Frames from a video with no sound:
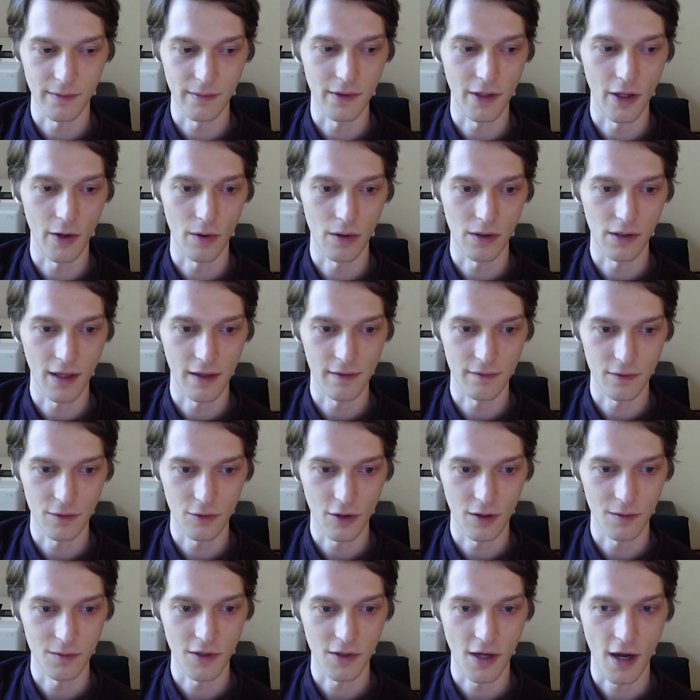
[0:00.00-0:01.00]
some lower
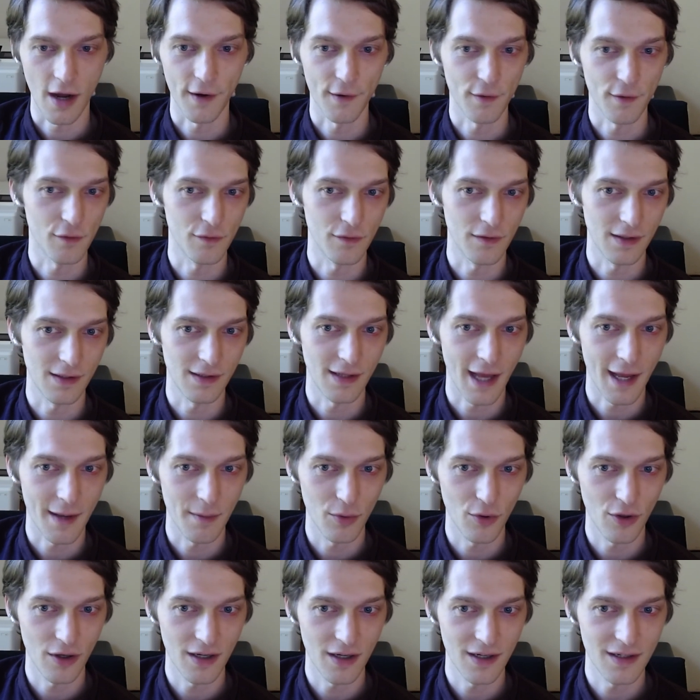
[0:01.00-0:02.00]
level cryptography
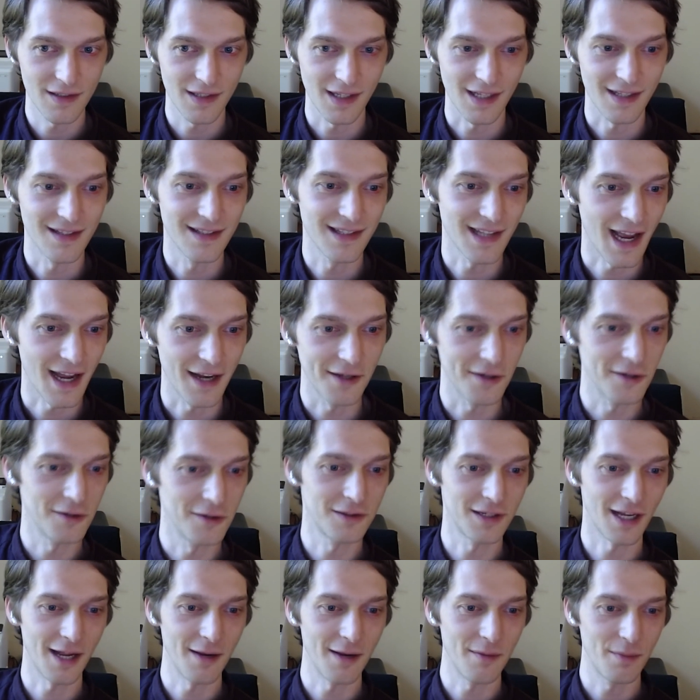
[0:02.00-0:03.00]
libraries inside
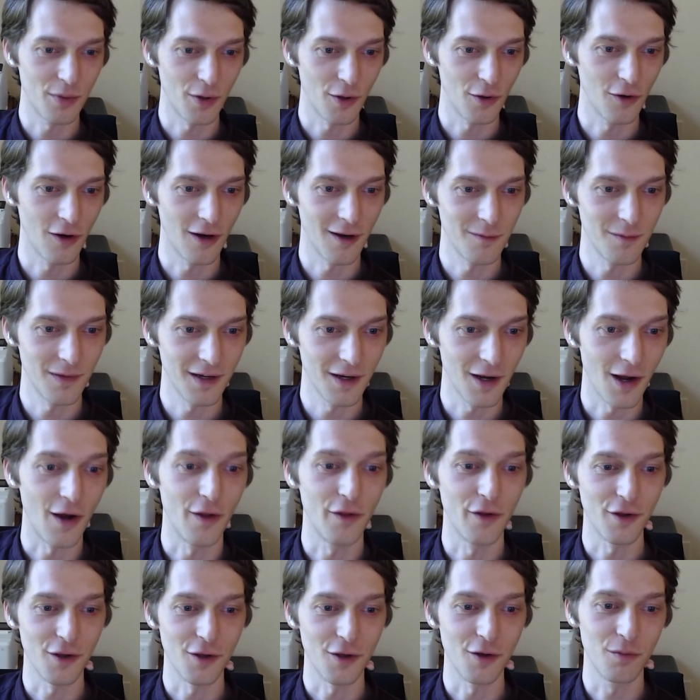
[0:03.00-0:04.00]
of your type programming,
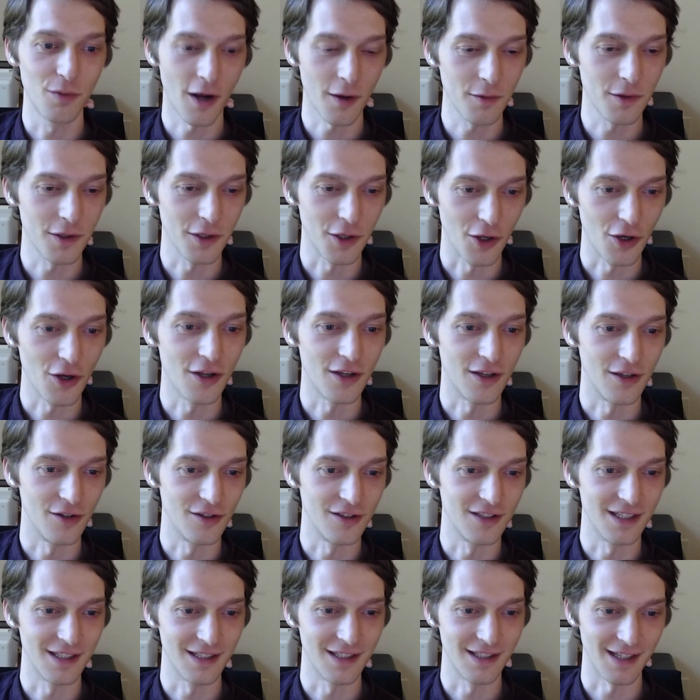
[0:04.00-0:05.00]
although you probably could,
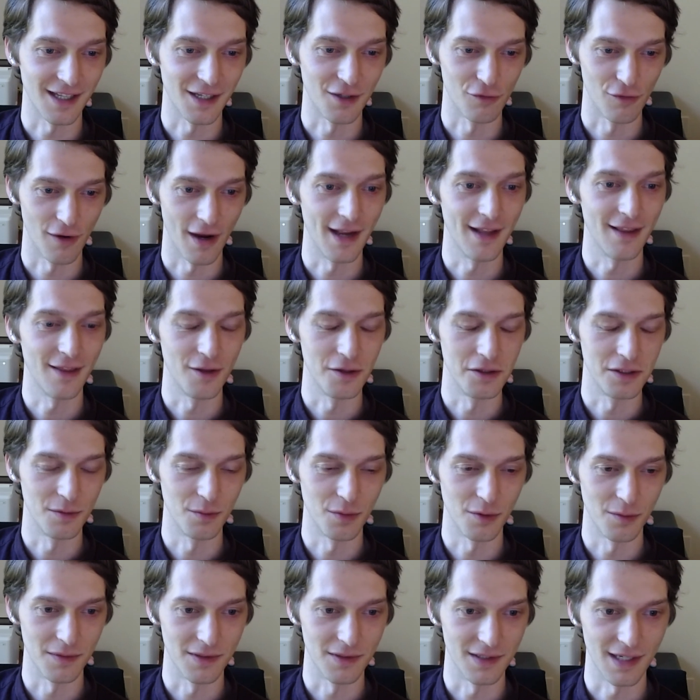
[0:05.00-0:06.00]
you just need to like write
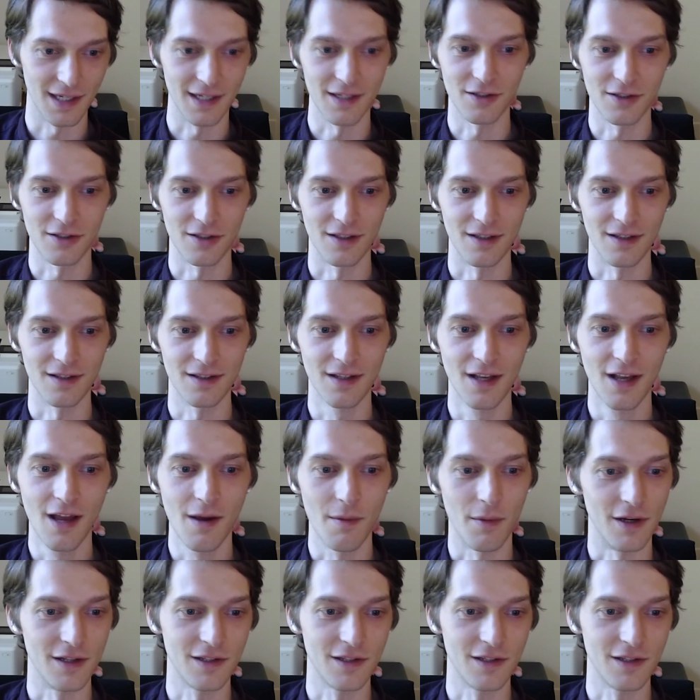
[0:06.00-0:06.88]
those implementations.